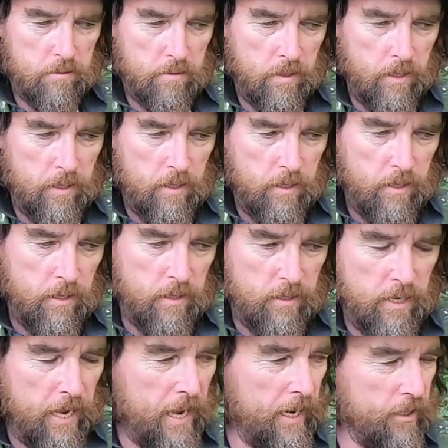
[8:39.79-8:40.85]
and
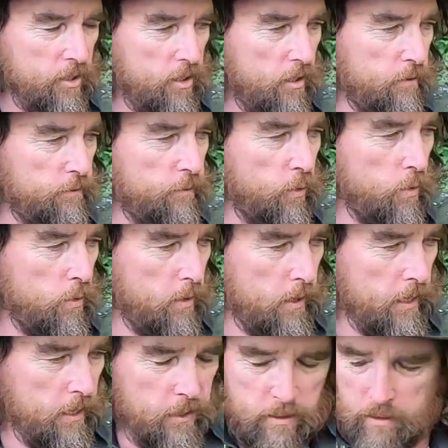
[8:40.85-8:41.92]
actually 4
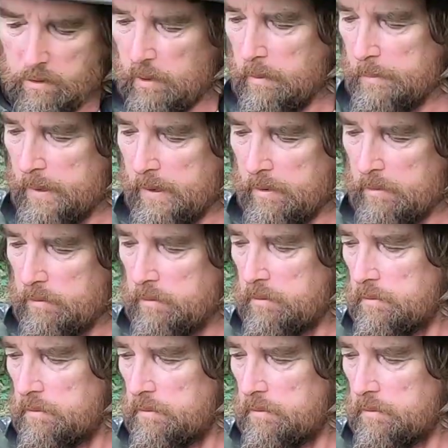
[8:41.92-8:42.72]
and about